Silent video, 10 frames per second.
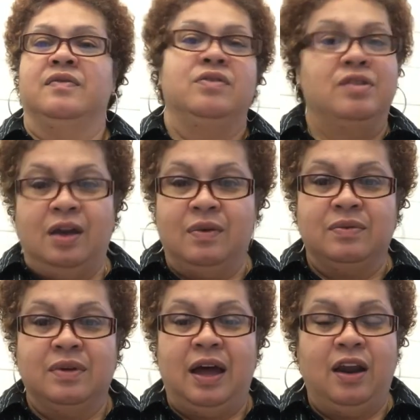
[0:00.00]
no,
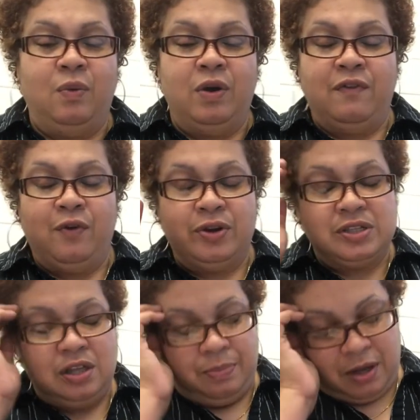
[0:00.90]
I don't want to fall
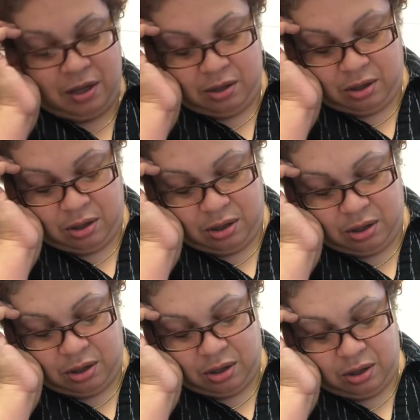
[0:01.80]
asleep like,
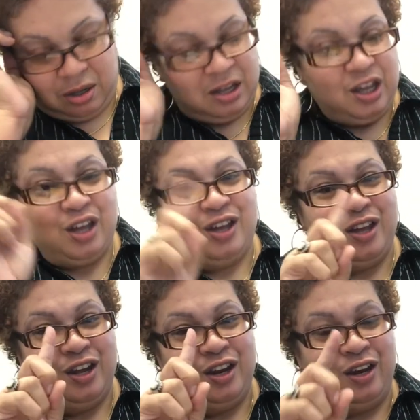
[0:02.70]
no.
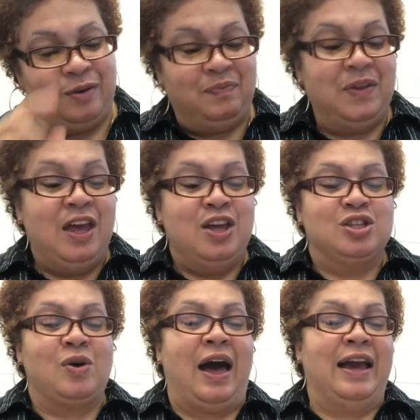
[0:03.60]

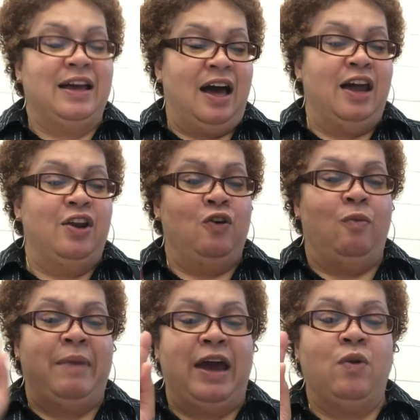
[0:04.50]
So I got No
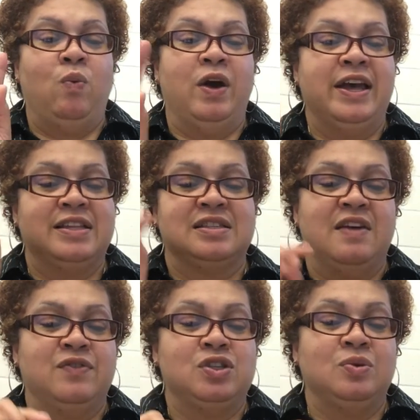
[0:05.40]
Matter What, It's
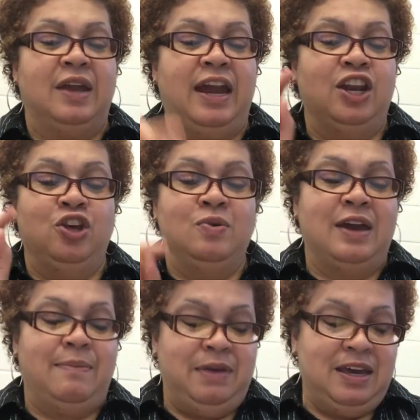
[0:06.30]
Never Too Late, You
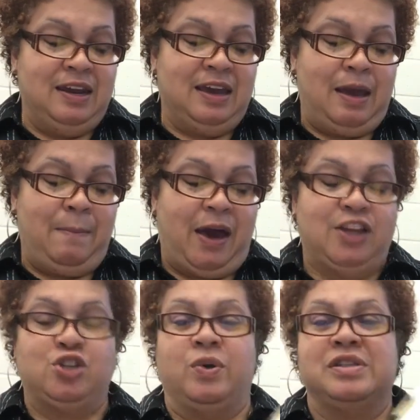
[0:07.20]
Can Begin Again by
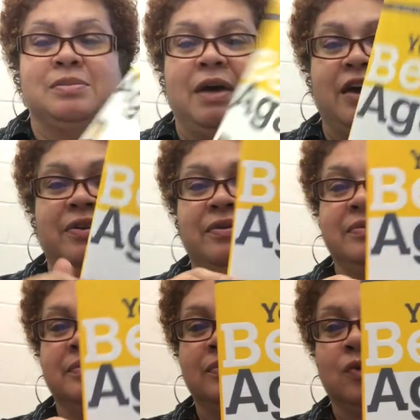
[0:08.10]
Joyce Meyer
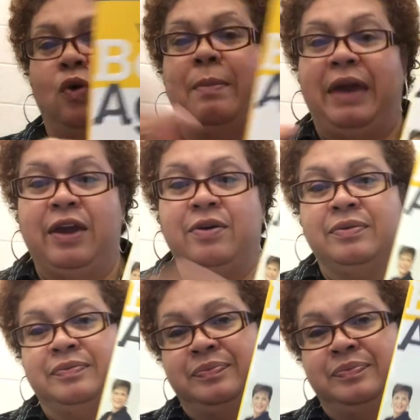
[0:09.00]
or Mayer.